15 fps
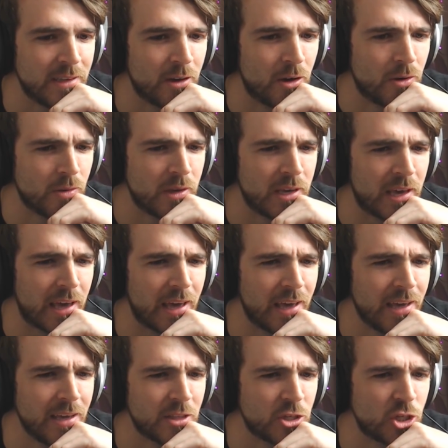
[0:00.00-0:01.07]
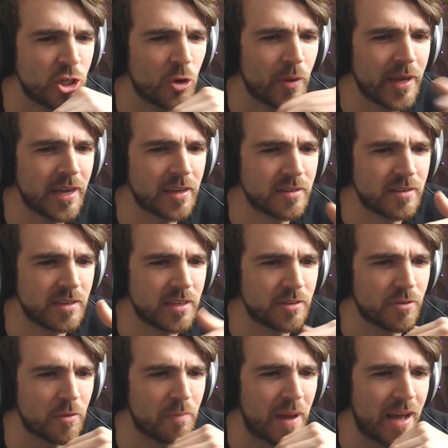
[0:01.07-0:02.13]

Okay, it's showing us the different